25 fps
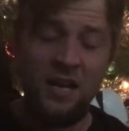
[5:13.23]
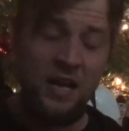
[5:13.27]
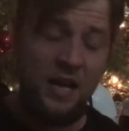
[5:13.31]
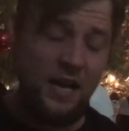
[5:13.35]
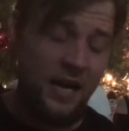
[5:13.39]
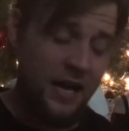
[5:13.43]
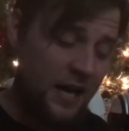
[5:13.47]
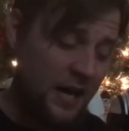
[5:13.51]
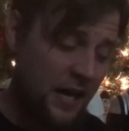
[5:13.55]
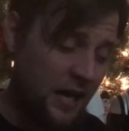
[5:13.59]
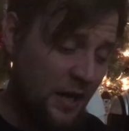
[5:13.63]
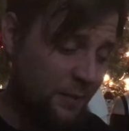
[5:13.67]

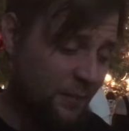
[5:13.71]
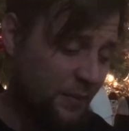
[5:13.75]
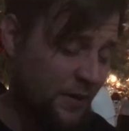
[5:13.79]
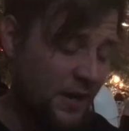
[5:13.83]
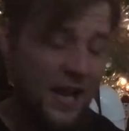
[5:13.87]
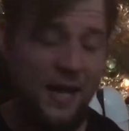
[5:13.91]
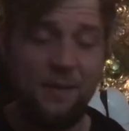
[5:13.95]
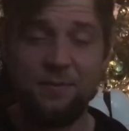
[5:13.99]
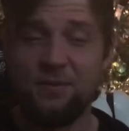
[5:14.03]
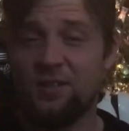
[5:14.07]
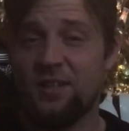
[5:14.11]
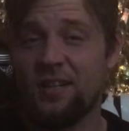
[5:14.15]

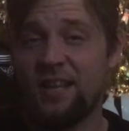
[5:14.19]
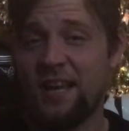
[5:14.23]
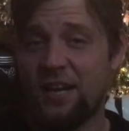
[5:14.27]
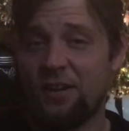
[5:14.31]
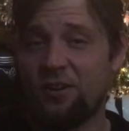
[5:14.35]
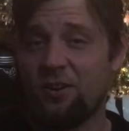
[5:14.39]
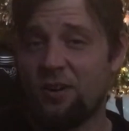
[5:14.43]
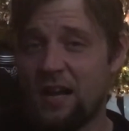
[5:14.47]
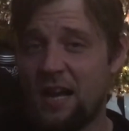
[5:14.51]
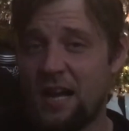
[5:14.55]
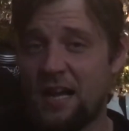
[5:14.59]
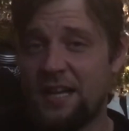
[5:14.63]
Perhaps
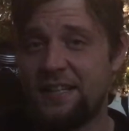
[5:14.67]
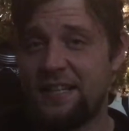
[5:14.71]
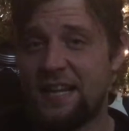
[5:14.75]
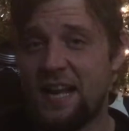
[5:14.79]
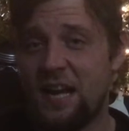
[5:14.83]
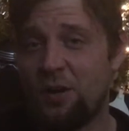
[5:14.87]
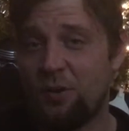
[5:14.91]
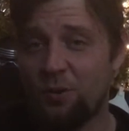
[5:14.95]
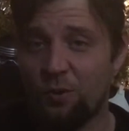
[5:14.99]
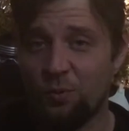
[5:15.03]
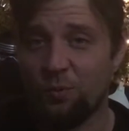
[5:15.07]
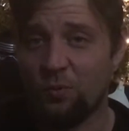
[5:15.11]
later on
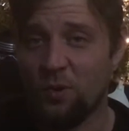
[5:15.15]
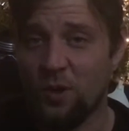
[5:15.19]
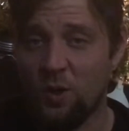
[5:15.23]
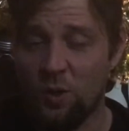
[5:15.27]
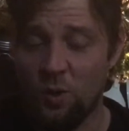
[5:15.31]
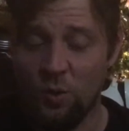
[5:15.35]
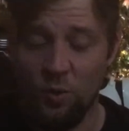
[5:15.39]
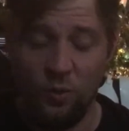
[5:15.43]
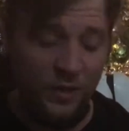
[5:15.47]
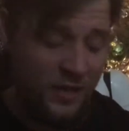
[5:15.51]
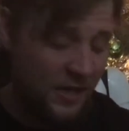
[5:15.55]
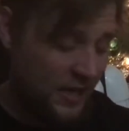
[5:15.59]
down the
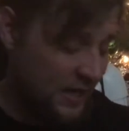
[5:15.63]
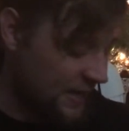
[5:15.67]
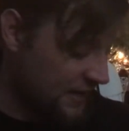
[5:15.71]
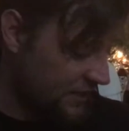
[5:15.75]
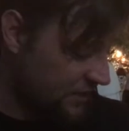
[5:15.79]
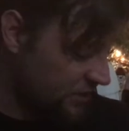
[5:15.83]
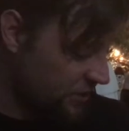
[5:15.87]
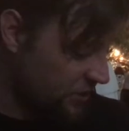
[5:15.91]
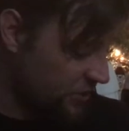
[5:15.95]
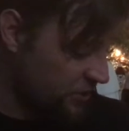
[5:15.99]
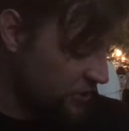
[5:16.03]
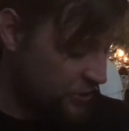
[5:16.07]
road, I
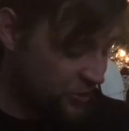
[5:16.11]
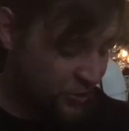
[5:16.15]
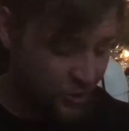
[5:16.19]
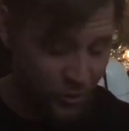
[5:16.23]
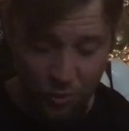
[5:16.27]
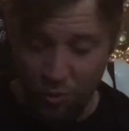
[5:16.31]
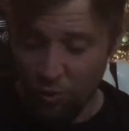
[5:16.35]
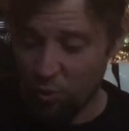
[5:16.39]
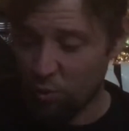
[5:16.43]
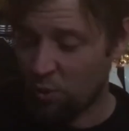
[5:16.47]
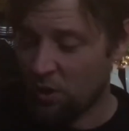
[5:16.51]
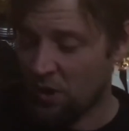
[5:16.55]
could
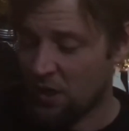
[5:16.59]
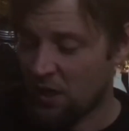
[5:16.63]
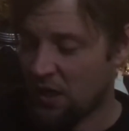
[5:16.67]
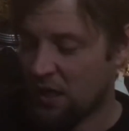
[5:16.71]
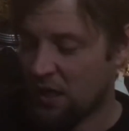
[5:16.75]
do